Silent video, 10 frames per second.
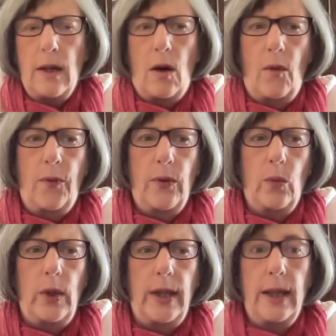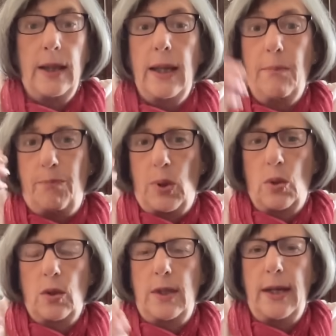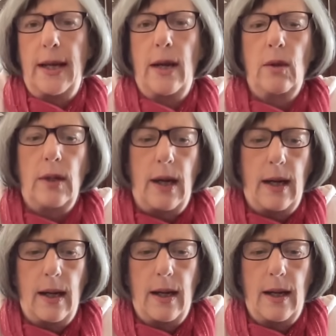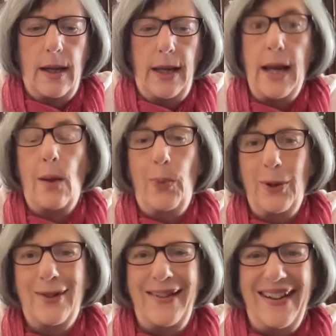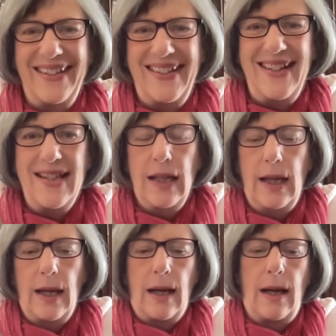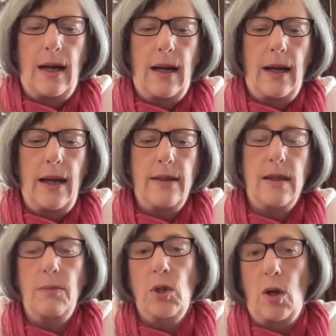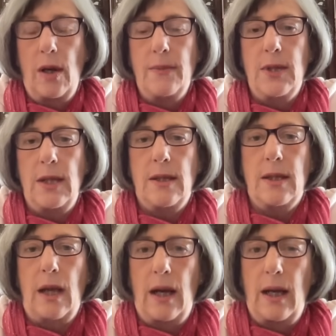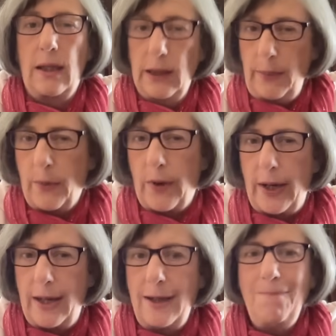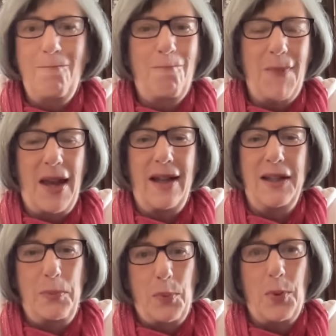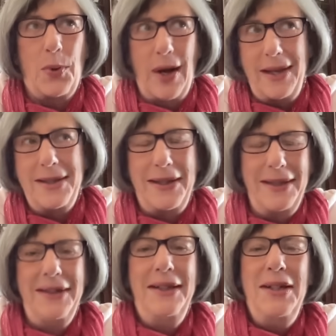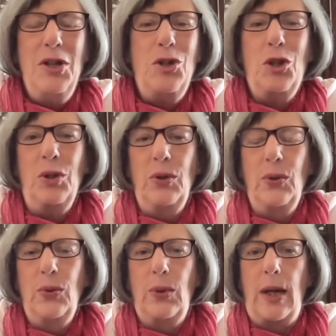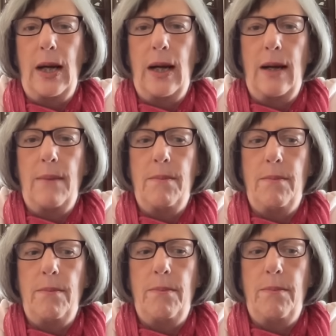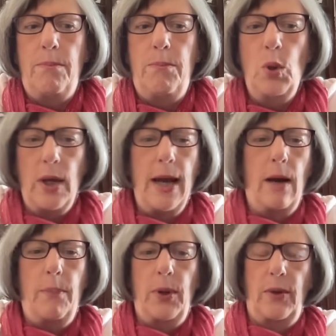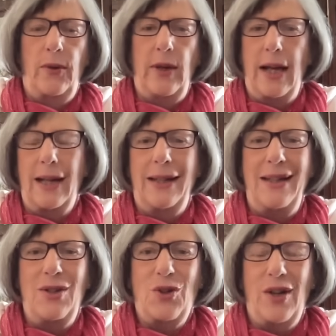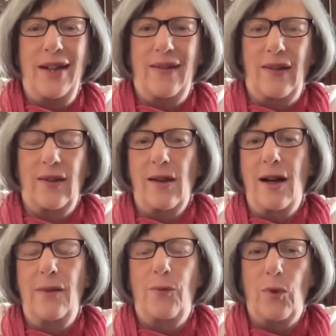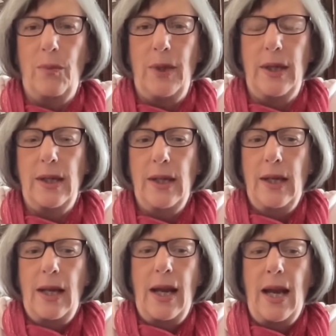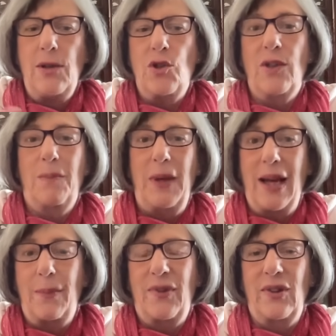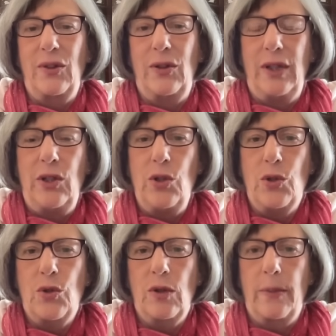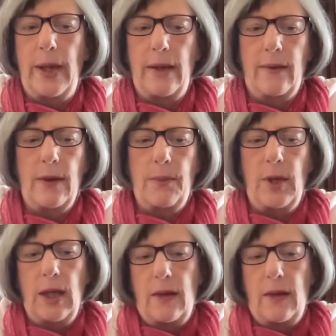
Often we can get bogged down uh, in our personalities, uh, and sometimes it's uh, liberating, liberating to um, put our personality traits aside for a minute and just be absolutely neutral about something.